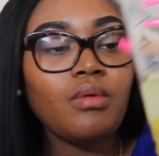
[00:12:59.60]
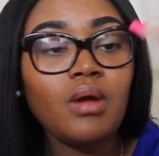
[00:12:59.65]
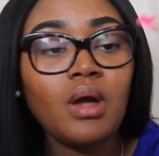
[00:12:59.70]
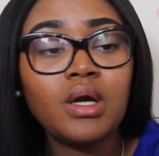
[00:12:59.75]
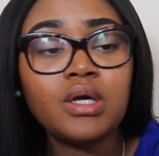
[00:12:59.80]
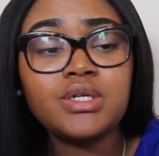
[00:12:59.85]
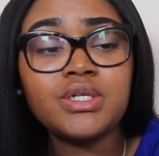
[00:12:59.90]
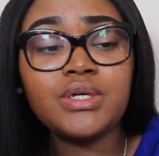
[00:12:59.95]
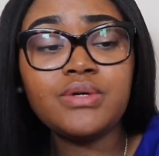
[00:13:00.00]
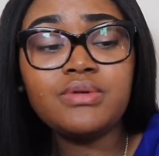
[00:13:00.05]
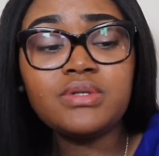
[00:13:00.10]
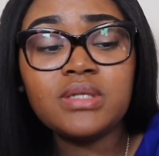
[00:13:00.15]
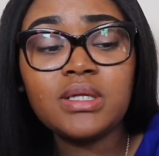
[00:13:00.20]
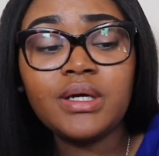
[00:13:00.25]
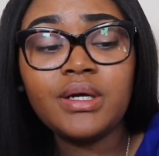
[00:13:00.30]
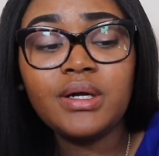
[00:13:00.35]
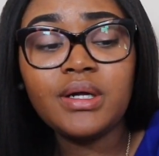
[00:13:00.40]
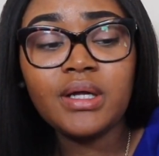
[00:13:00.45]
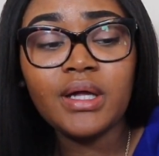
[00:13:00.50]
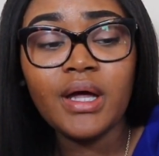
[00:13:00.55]
she was
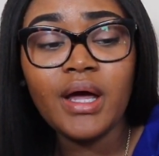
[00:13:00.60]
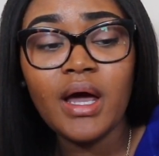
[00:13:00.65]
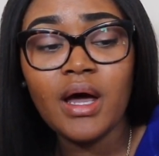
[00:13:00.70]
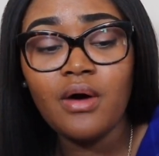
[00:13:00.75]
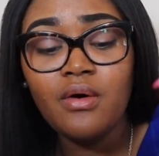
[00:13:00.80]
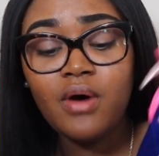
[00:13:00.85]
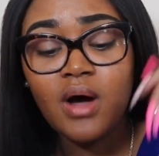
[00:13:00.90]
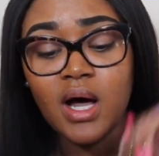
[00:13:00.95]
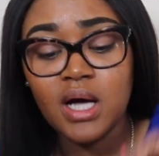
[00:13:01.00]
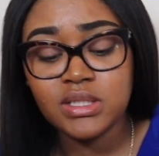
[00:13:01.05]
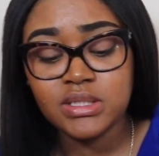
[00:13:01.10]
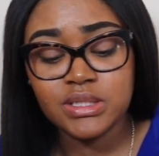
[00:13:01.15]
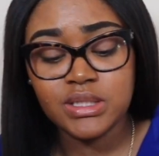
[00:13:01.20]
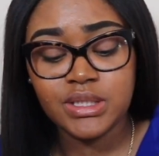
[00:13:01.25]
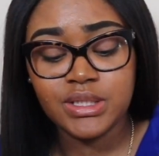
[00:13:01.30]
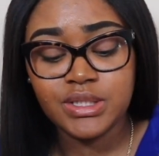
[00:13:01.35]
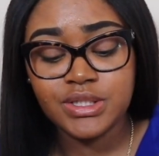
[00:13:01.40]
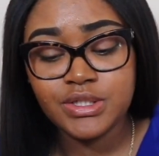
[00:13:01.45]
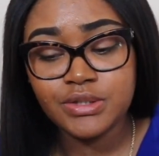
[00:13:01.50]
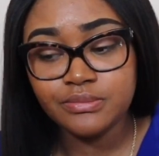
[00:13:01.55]
literally held
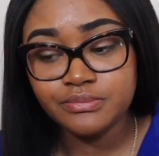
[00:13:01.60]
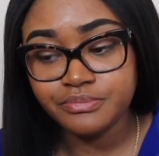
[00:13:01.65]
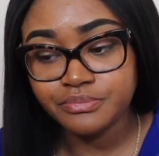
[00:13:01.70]
hostage